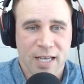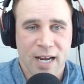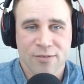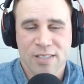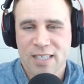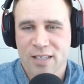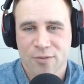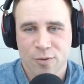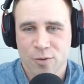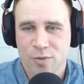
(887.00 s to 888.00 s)
And I've seen that
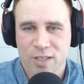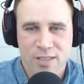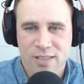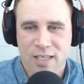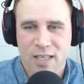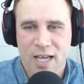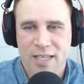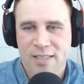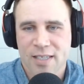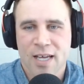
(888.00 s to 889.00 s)
through existing
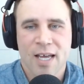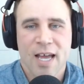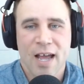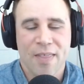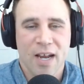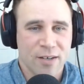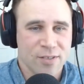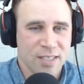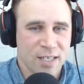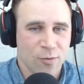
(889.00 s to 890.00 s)
clients. And then
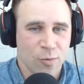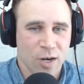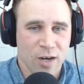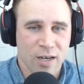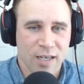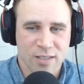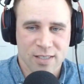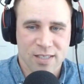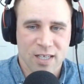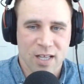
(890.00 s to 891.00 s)
I've seen it where
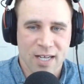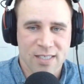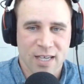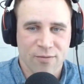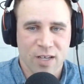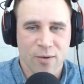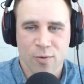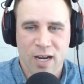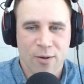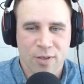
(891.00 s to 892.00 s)
existing clients have done
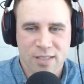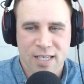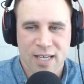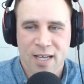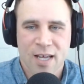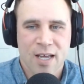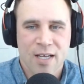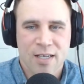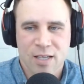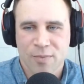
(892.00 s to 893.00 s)
what I would say
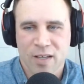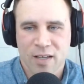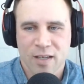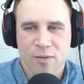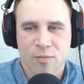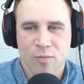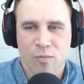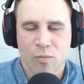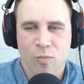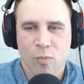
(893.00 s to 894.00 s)
something
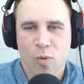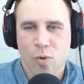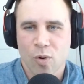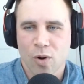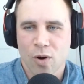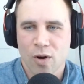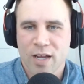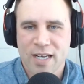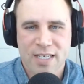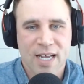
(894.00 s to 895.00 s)
more
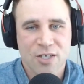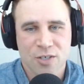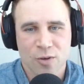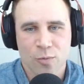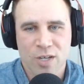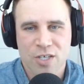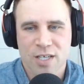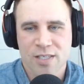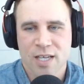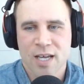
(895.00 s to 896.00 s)
intentional, which
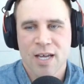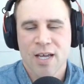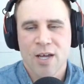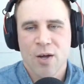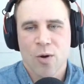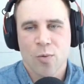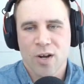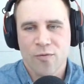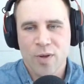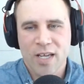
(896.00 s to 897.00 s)
is
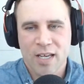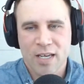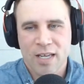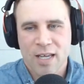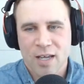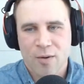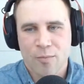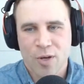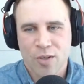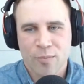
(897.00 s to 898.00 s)
what if we could
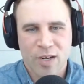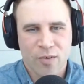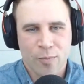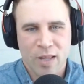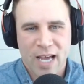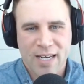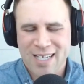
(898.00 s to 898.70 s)
build a bit of a plan?